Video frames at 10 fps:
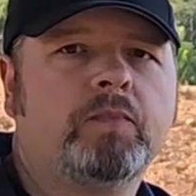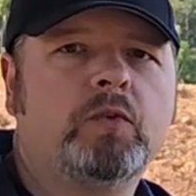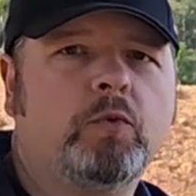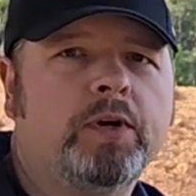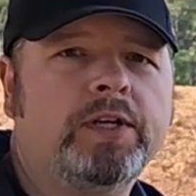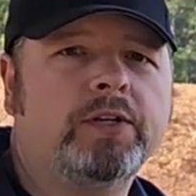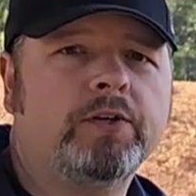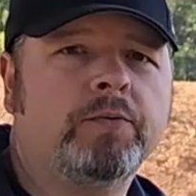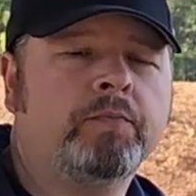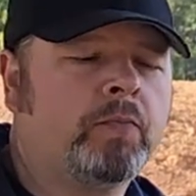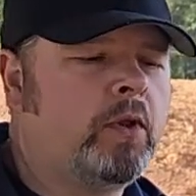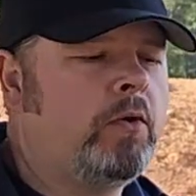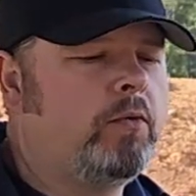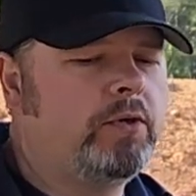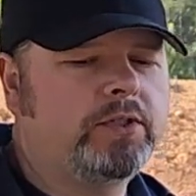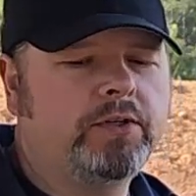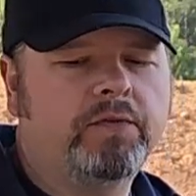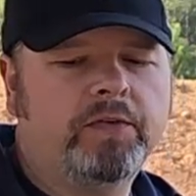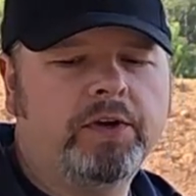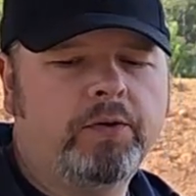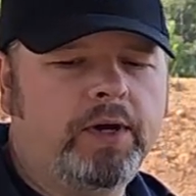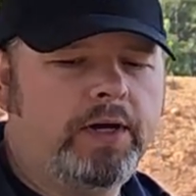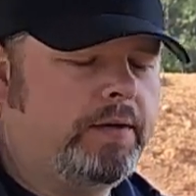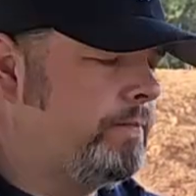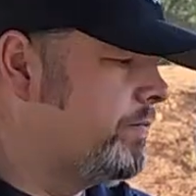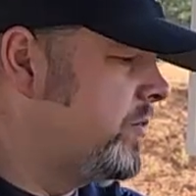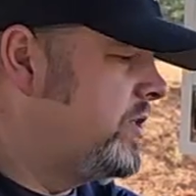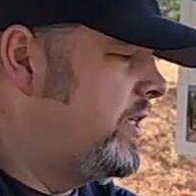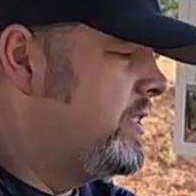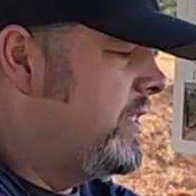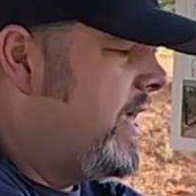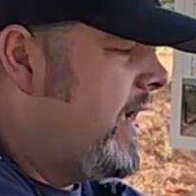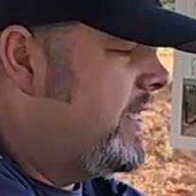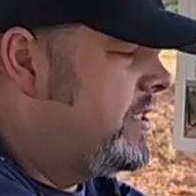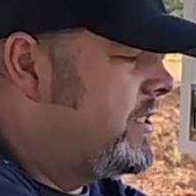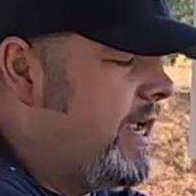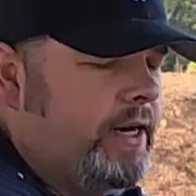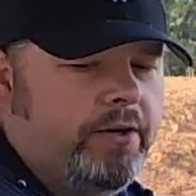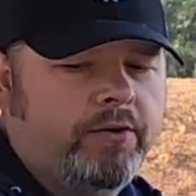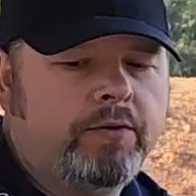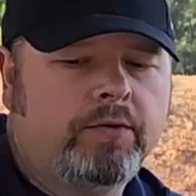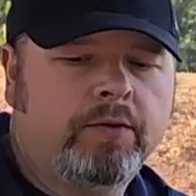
22. We'll shoot a few CCI standard